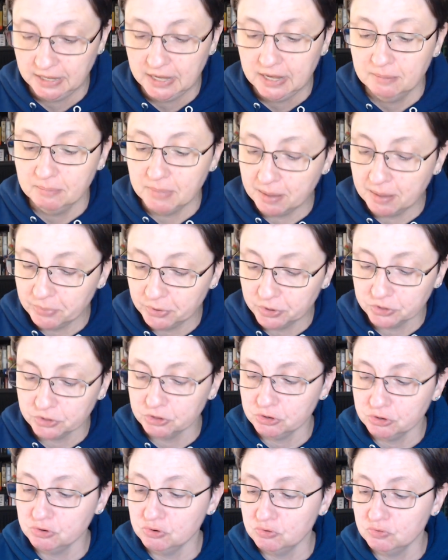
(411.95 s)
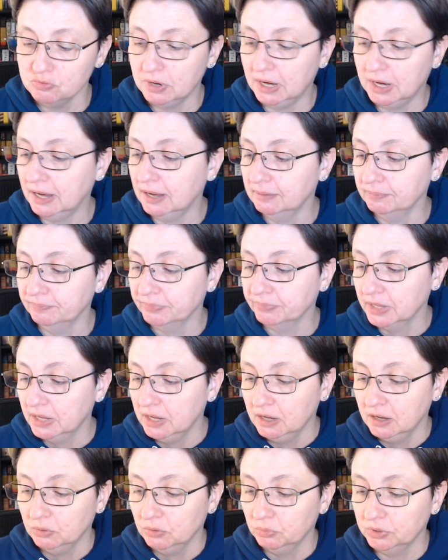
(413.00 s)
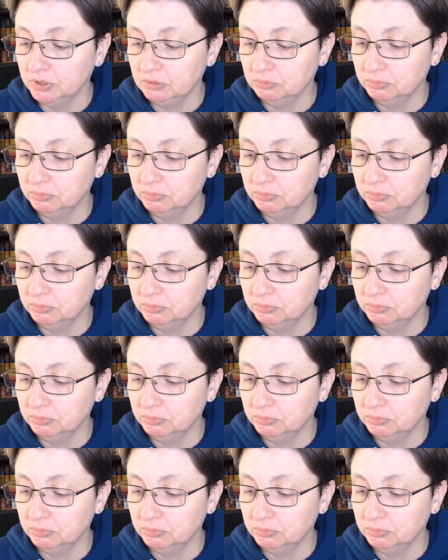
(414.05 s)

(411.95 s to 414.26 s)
members who um, would